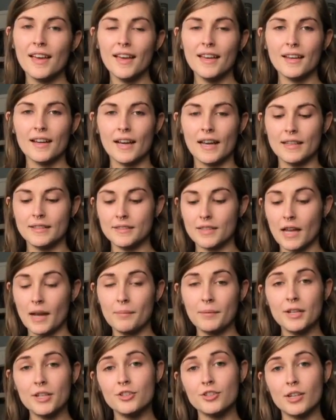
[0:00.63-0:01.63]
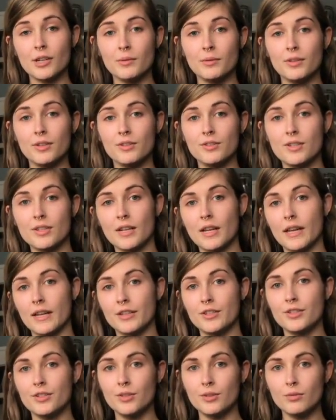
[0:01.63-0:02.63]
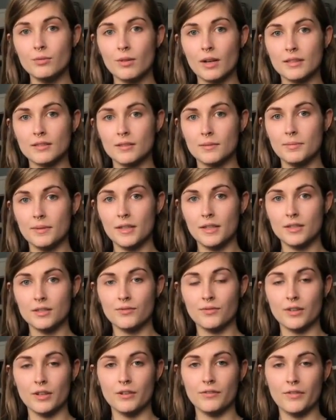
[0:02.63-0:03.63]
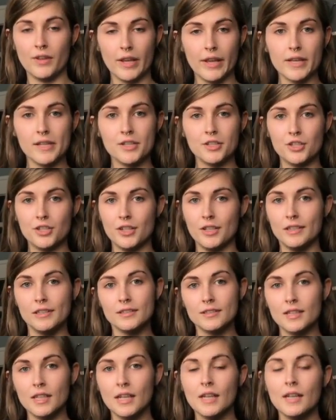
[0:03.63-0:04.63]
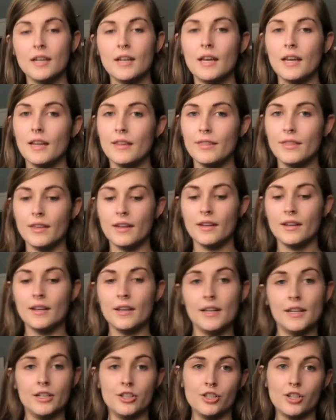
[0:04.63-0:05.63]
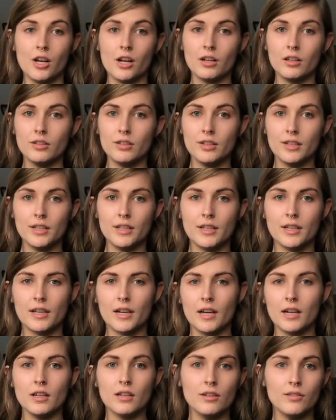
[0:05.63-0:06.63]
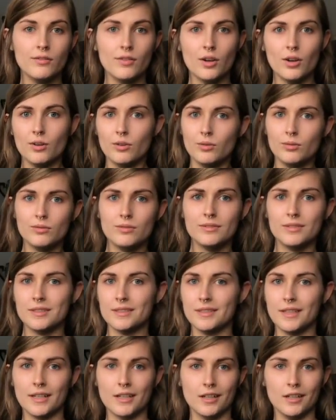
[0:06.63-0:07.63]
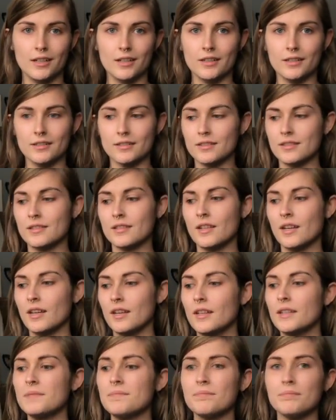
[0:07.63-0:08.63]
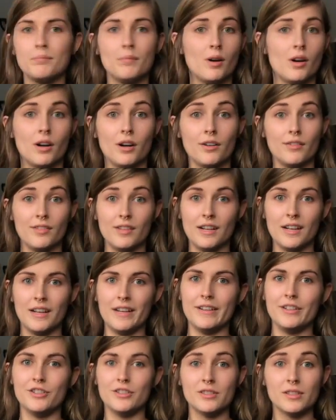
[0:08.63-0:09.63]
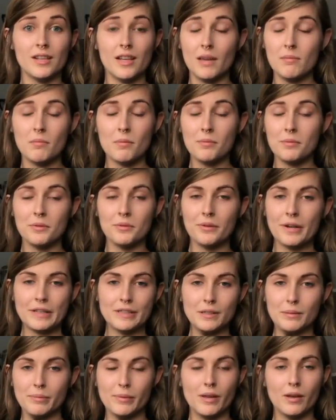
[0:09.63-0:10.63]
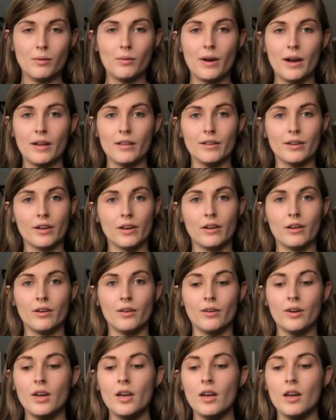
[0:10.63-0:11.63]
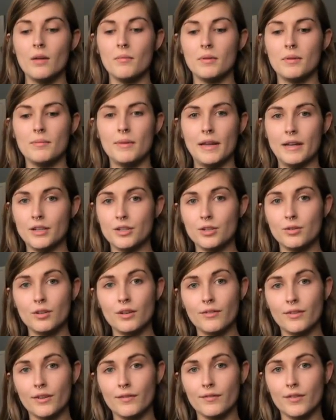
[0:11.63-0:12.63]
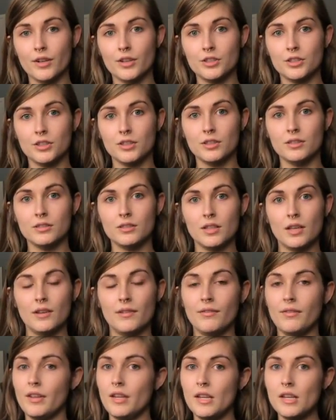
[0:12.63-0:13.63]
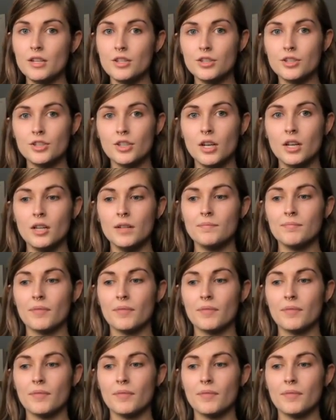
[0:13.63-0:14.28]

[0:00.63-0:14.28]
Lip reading: Hey guys, I'm going to share with you today 2 recipes for vegan cheese and then a chocolate kind of oat Snickers bar that I just came up with a recipe a while ago. I'm going to make 2 different versions of each.